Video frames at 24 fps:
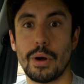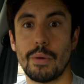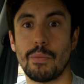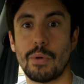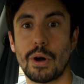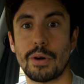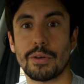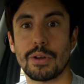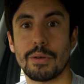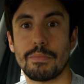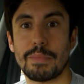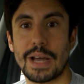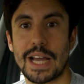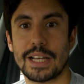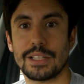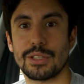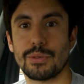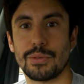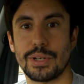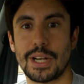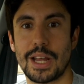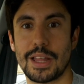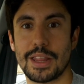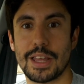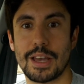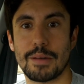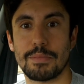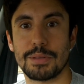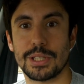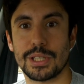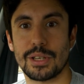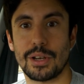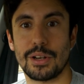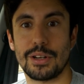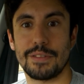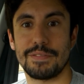and welcome back to another
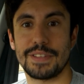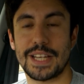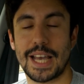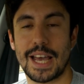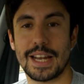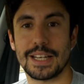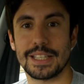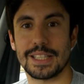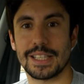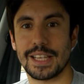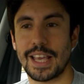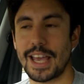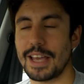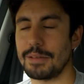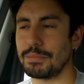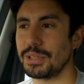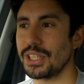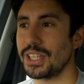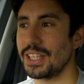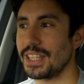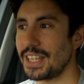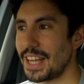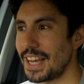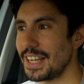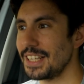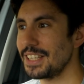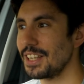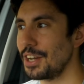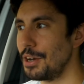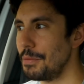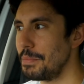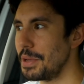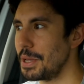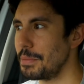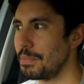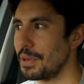episode of Dan Escapes. Today is going
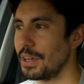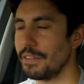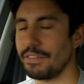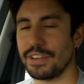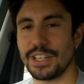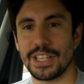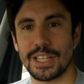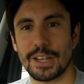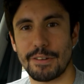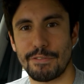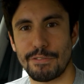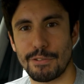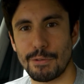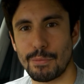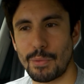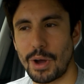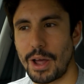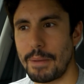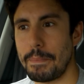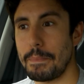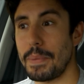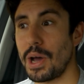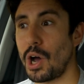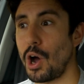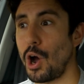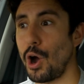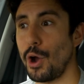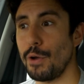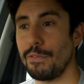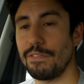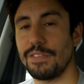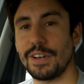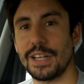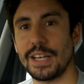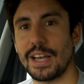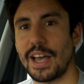to be a bit of a different one, but
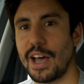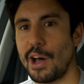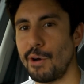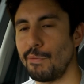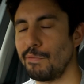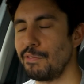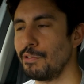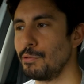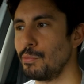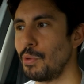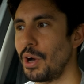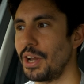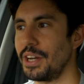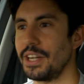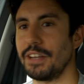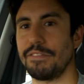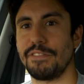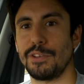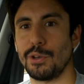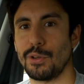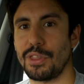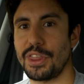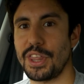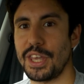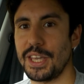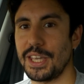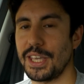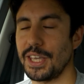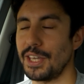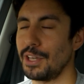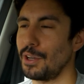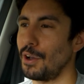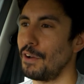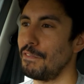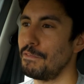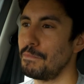hopefully a helpful one if you're
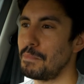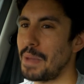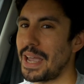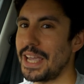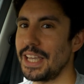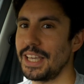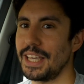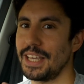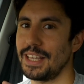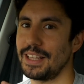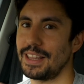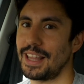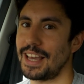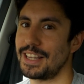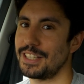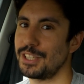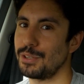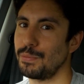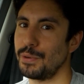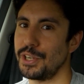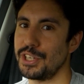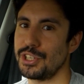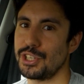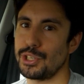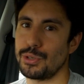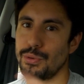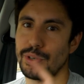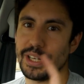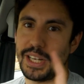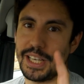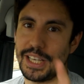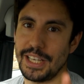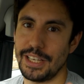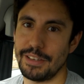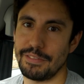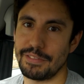thinking of making that switch to
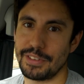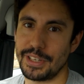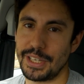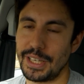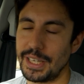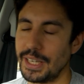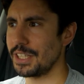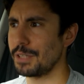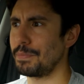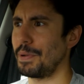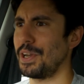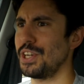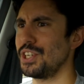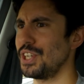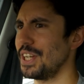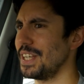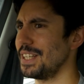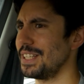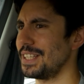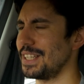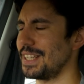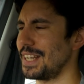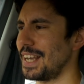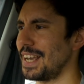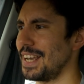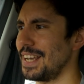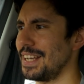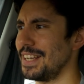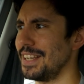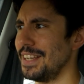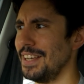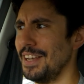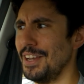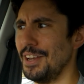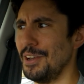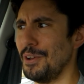an EV, especially in
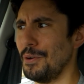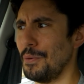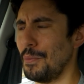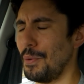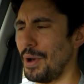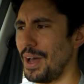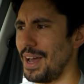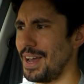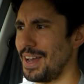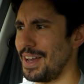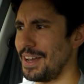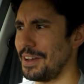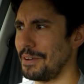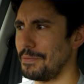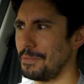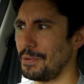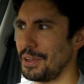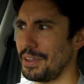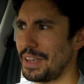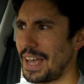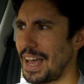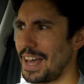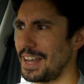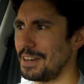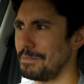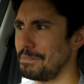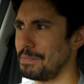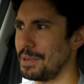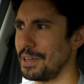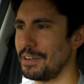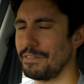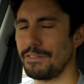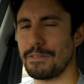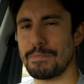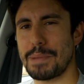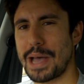today where we had a
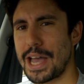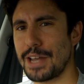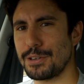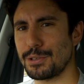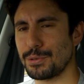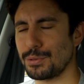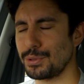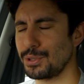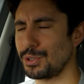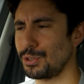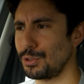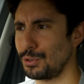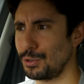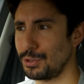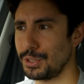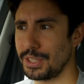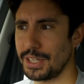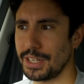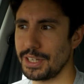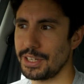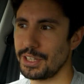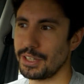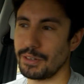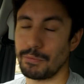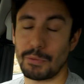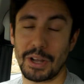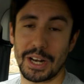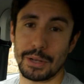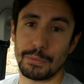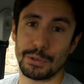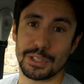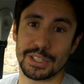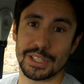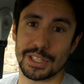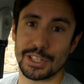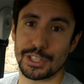bit of a petrol shortage. Well, it
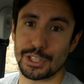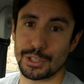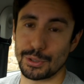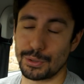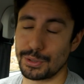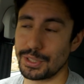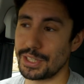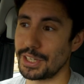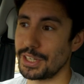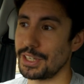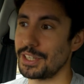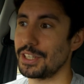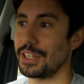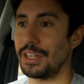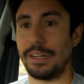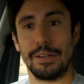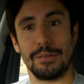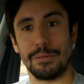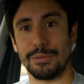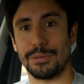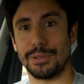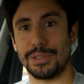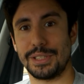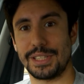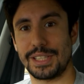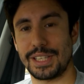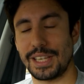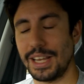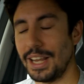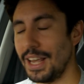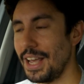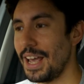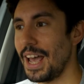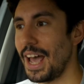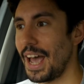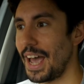wasn't a shortage, it was
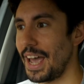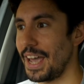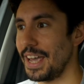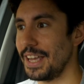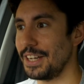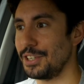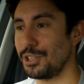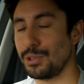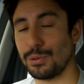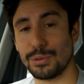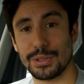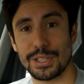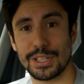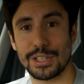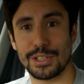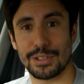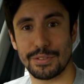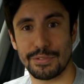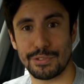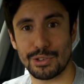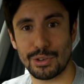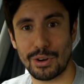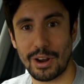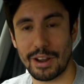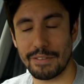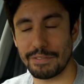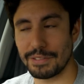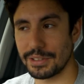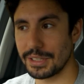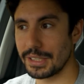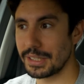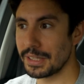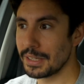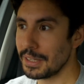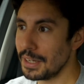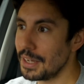a shortage of
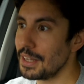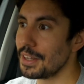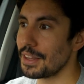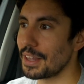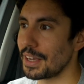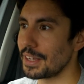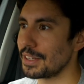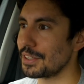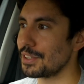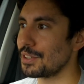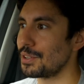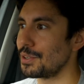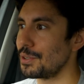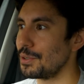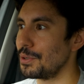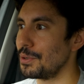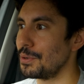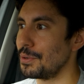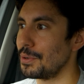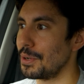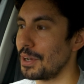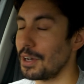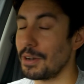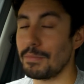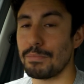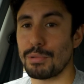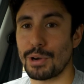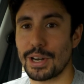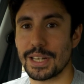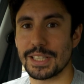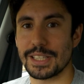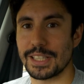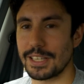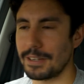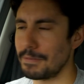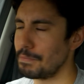drivers thanks to
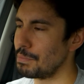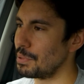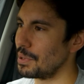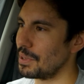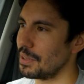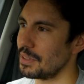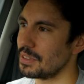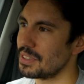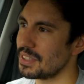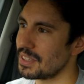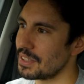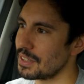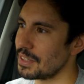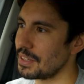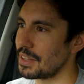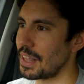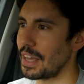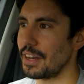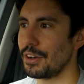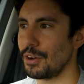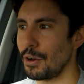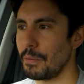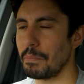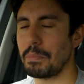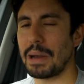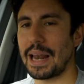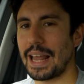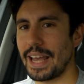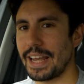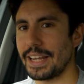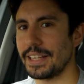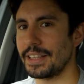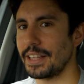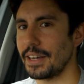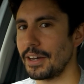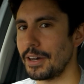Brexit, but they're not
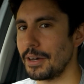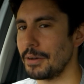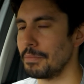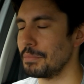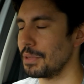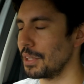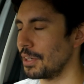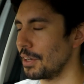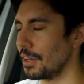playing that up, the